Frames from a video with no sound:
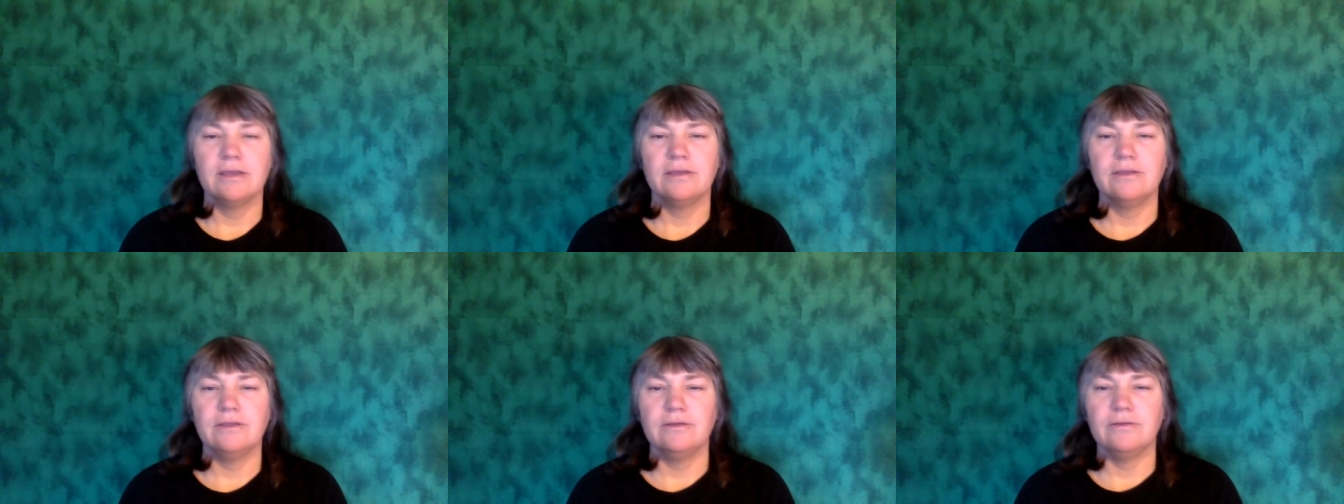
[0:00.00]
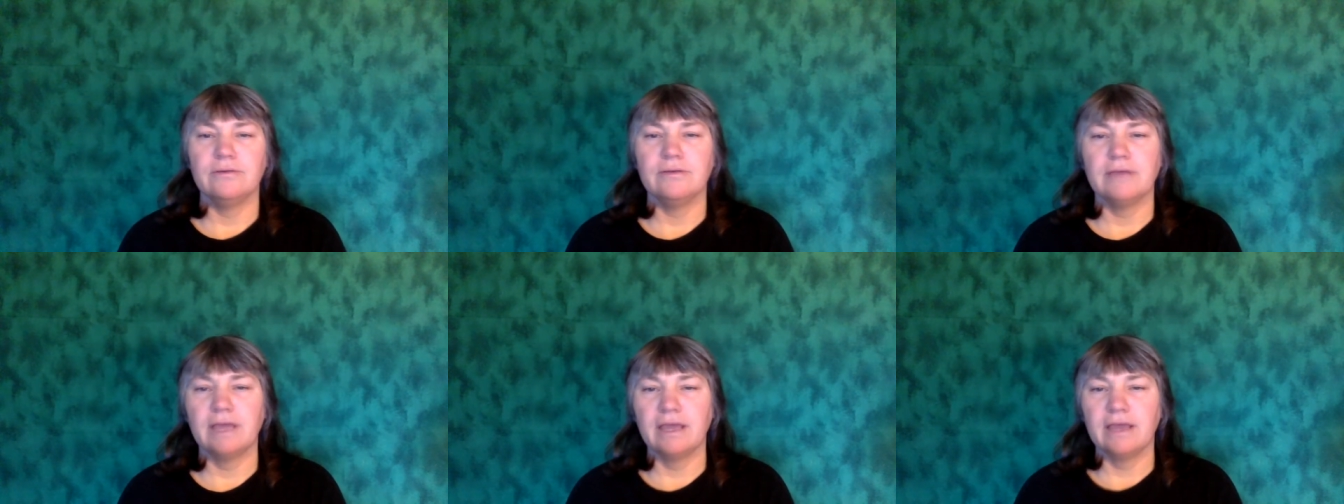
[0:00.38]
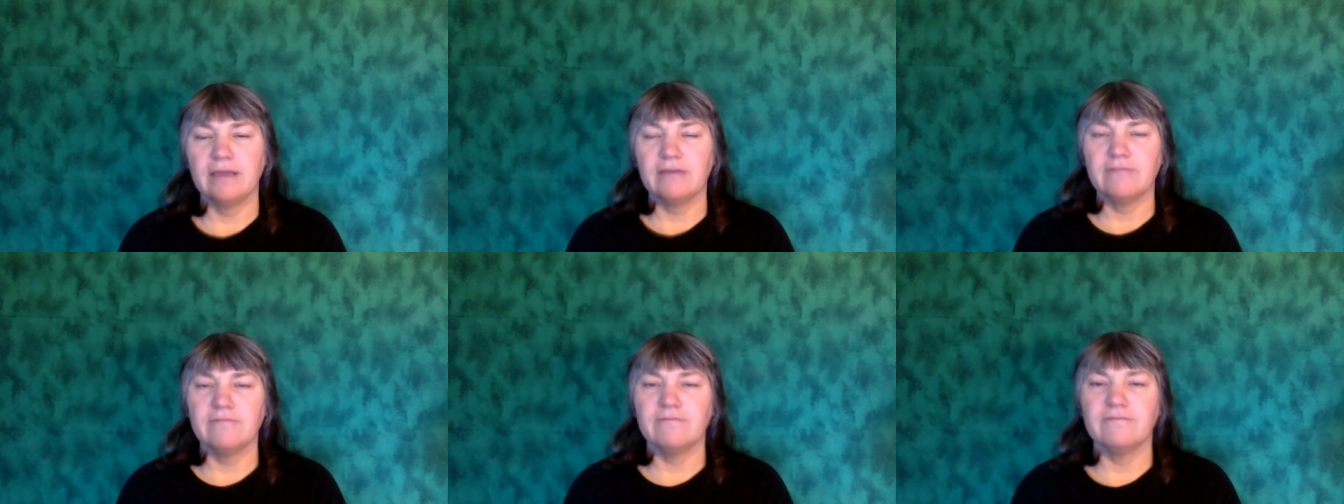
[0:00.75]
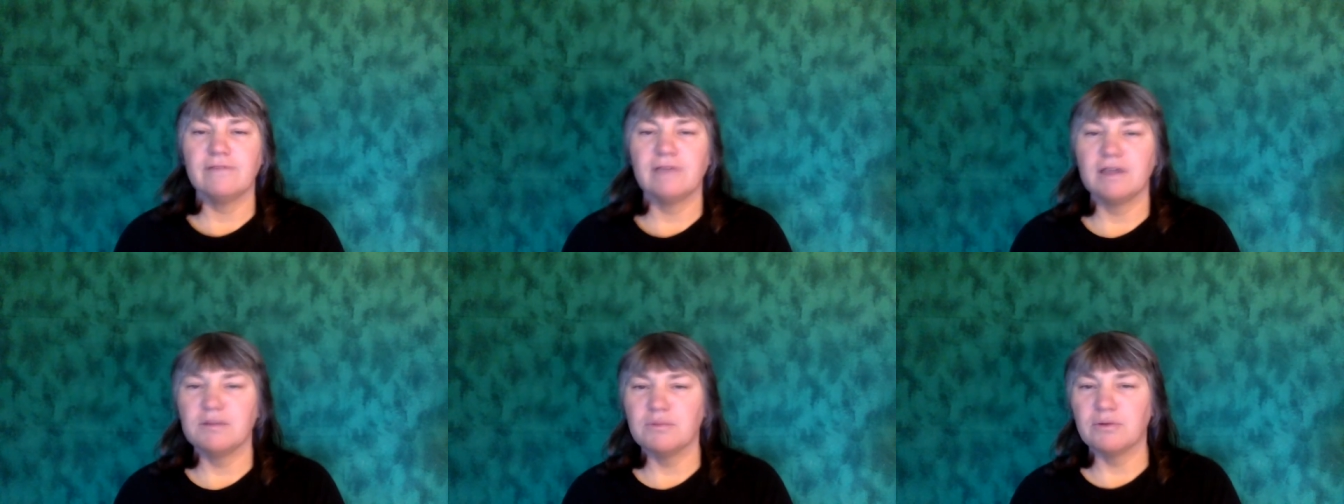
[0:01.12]
You can
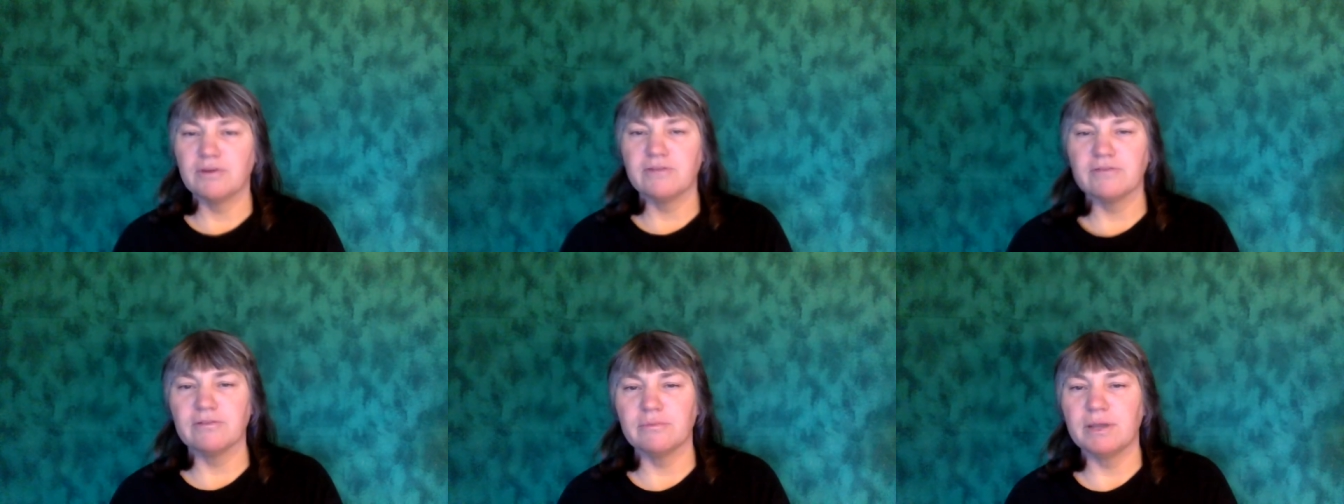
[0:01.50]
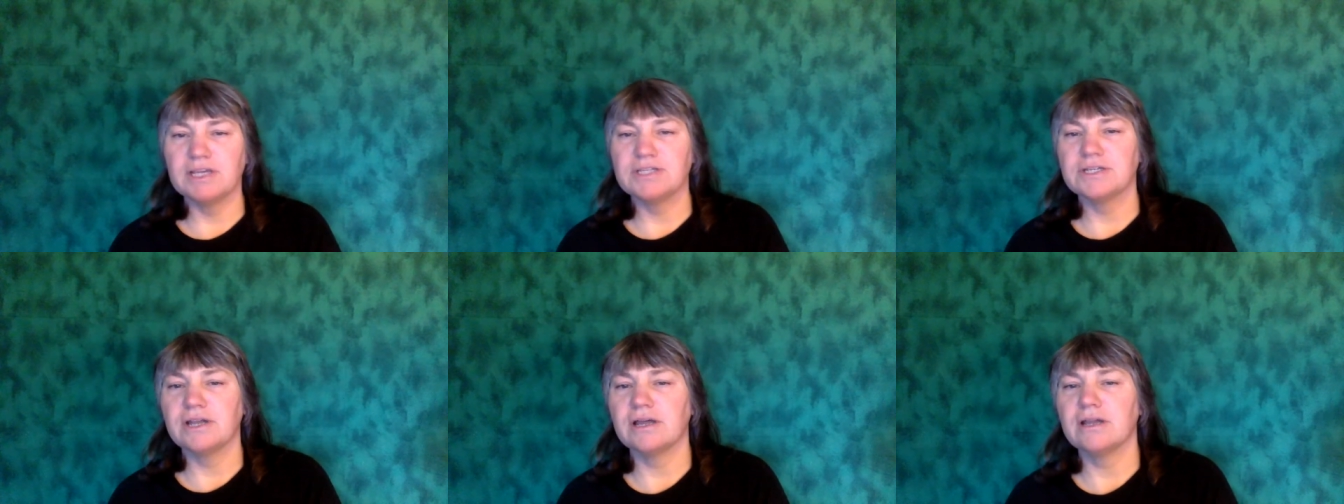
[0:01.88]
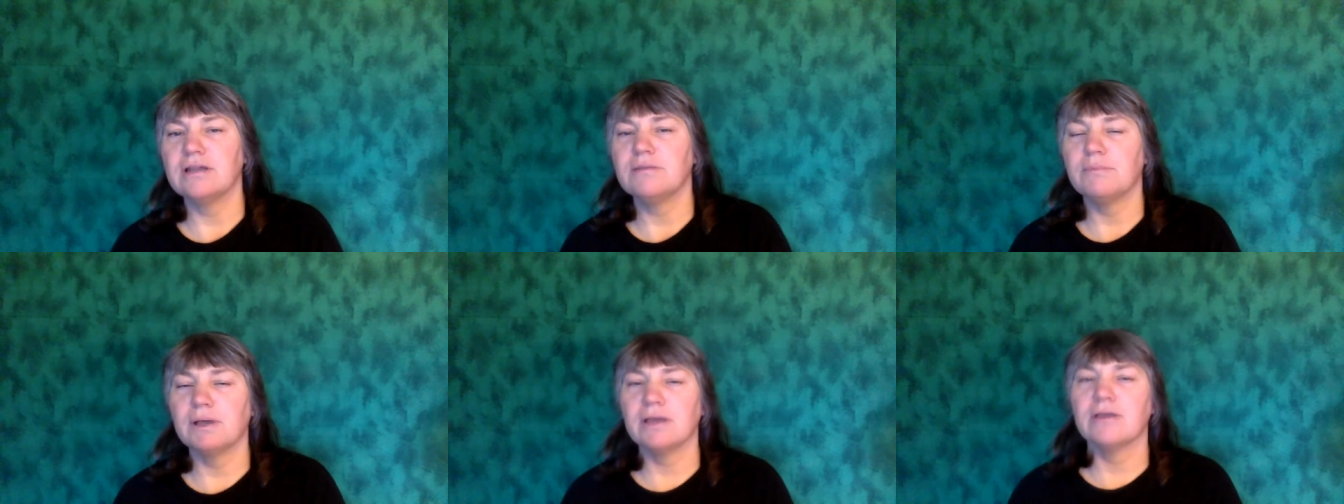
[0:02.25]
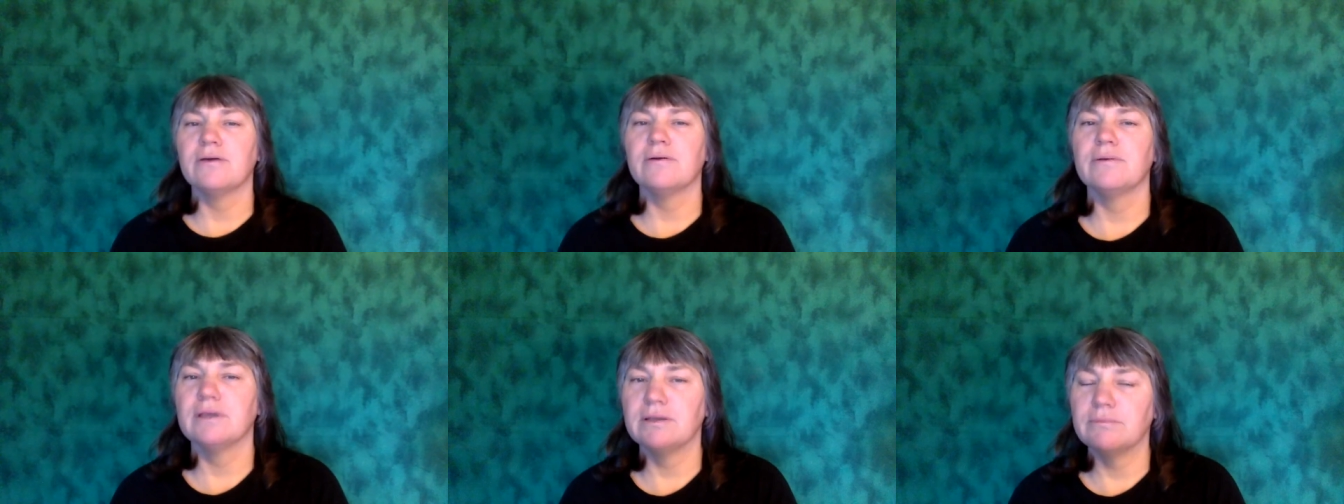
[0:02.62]
find more information on it by
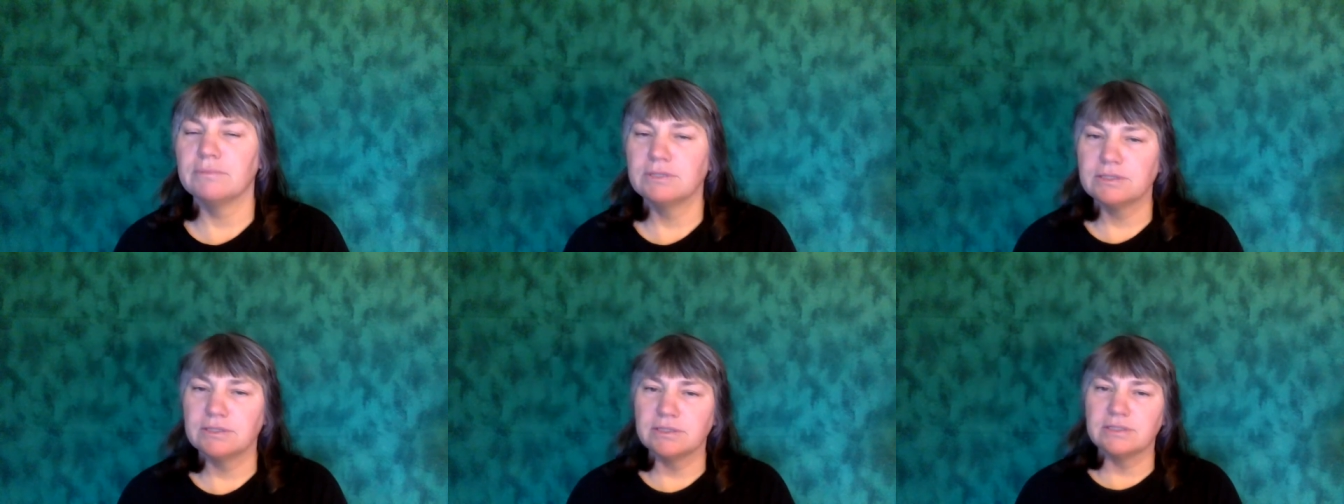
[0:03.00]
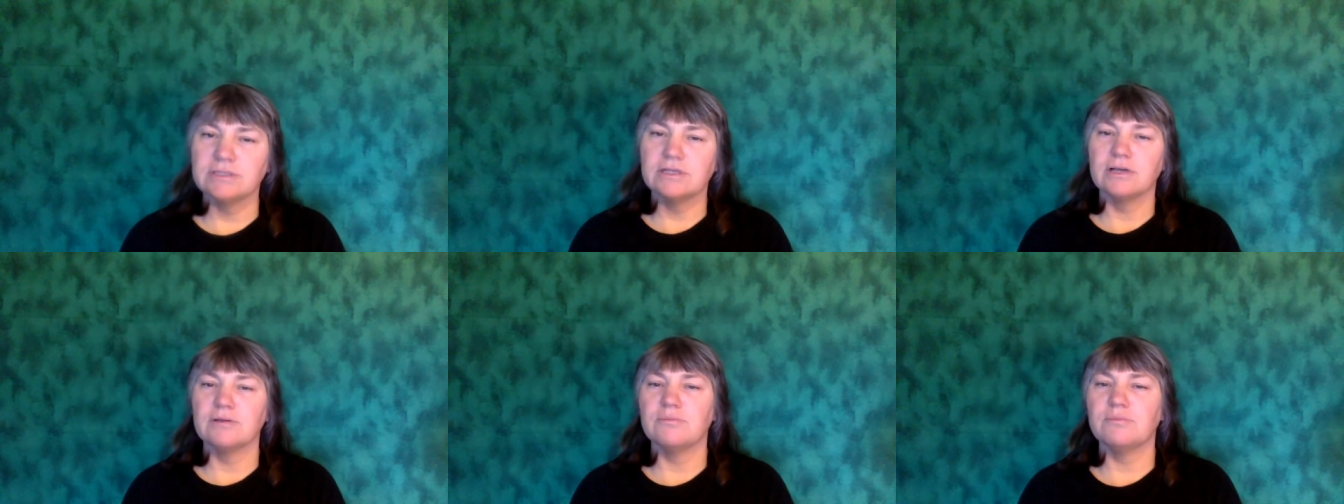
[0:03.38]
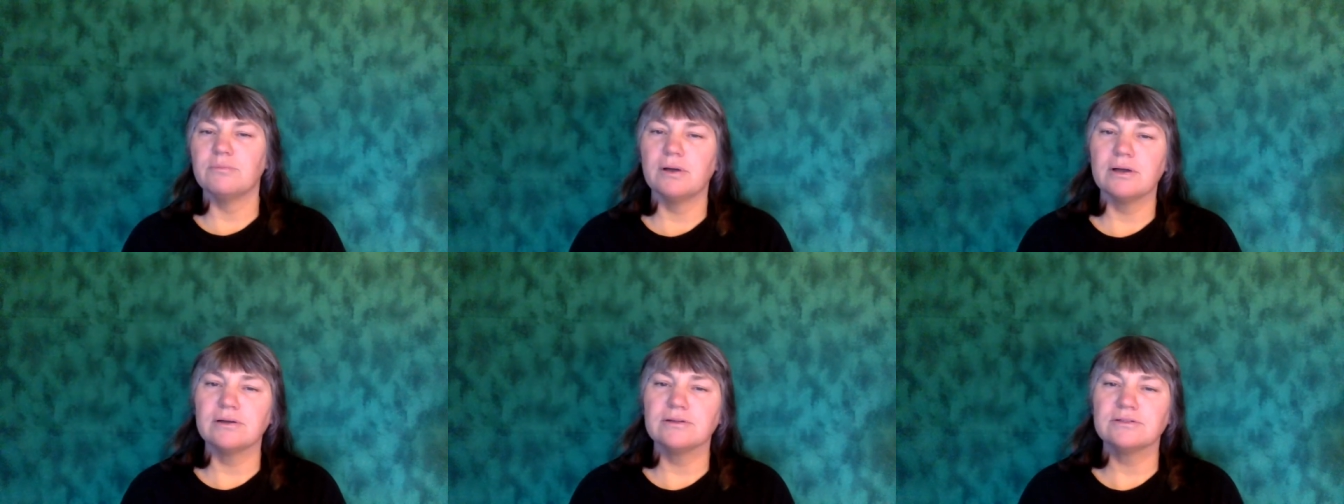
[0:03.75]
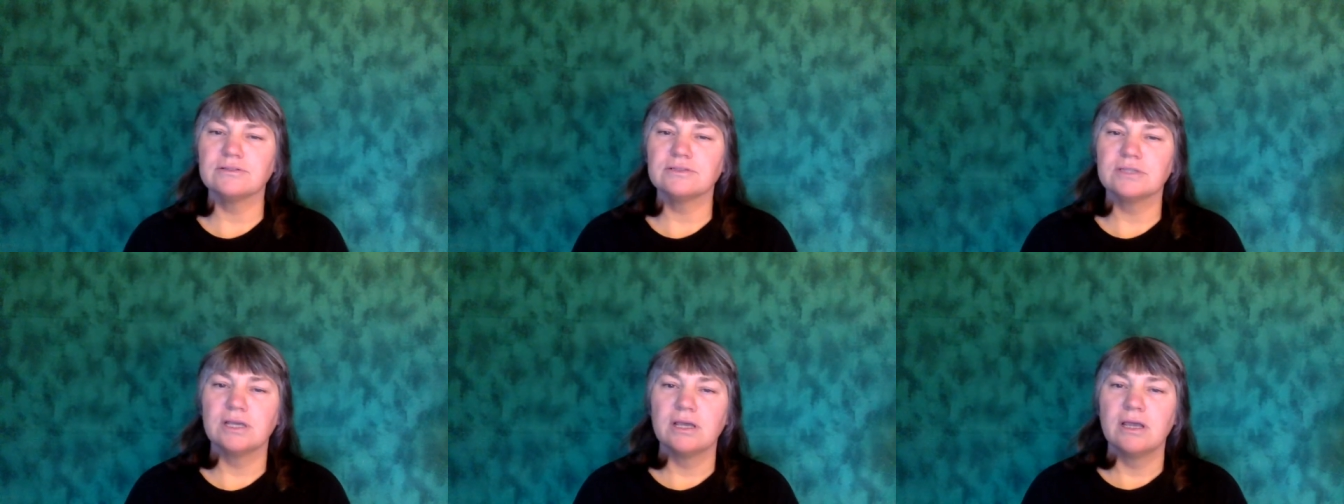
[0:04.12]
going to the Tug
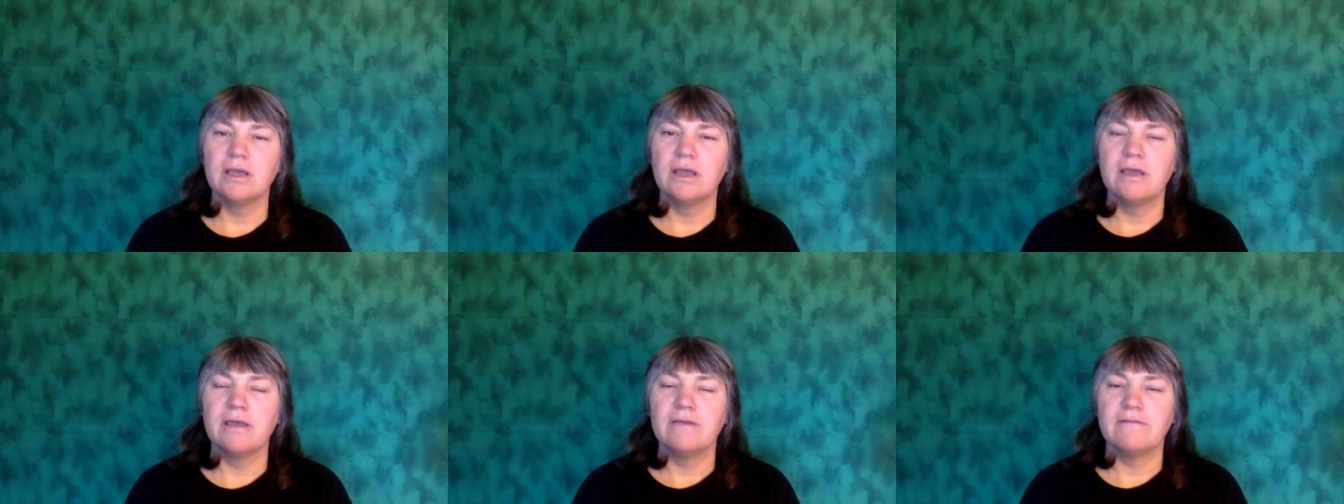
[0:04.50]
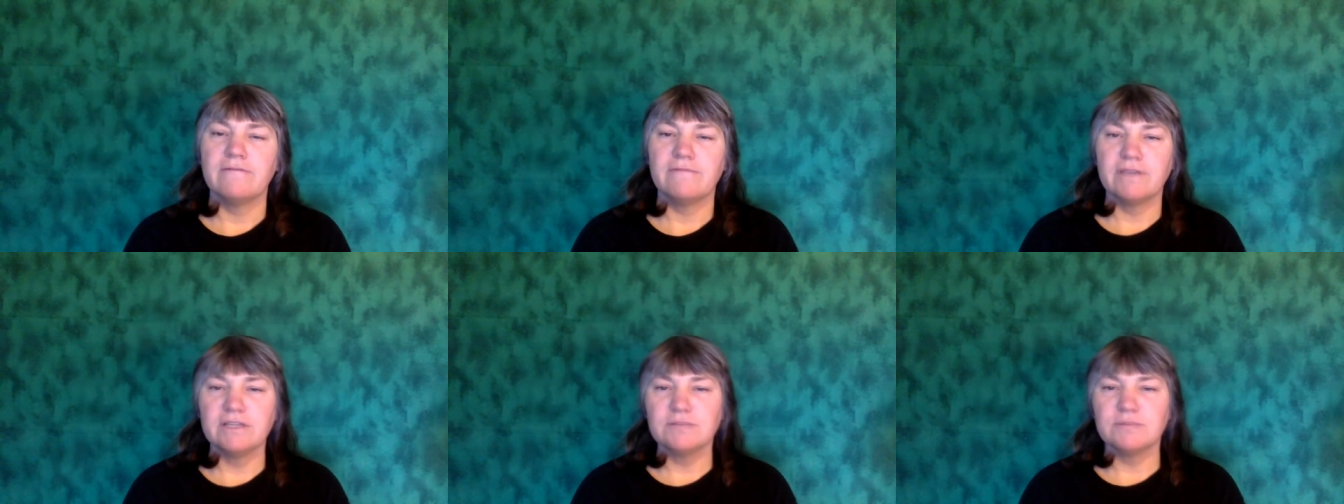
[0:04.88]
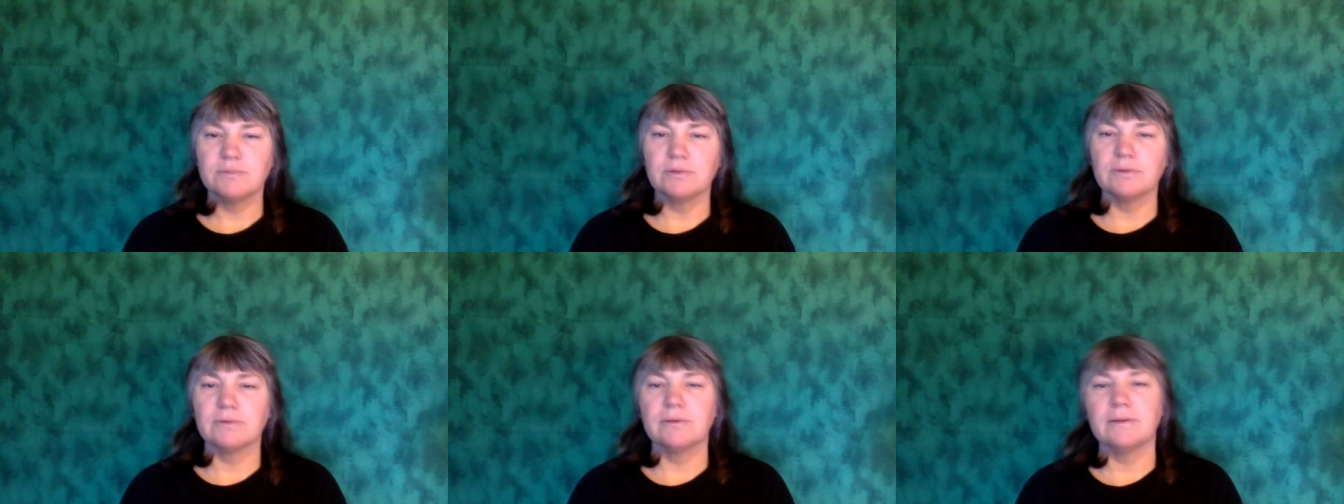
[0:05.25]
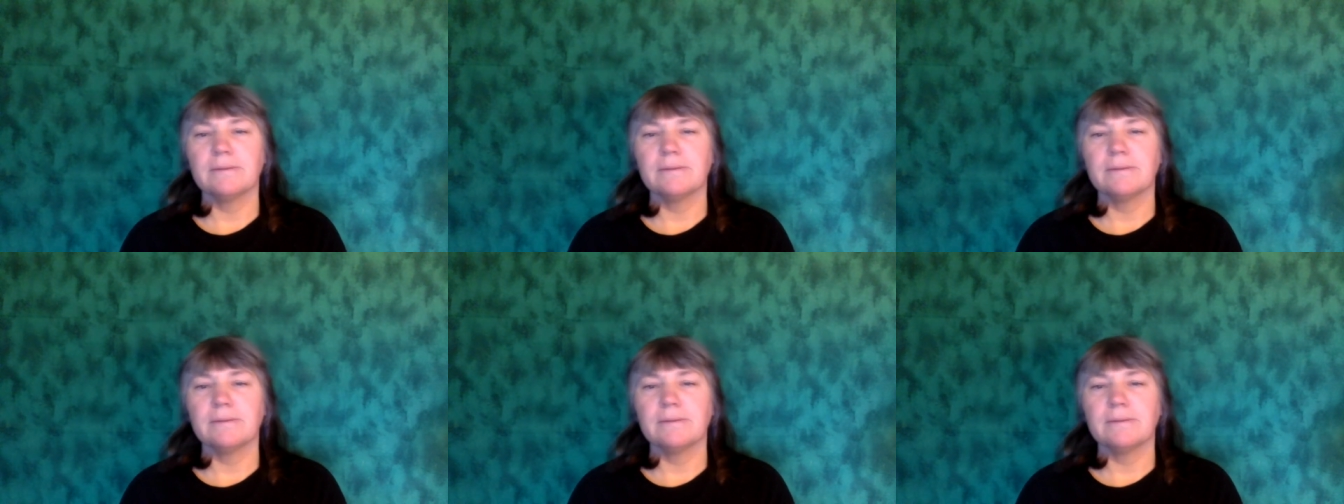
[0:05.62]
Bar's Facebook.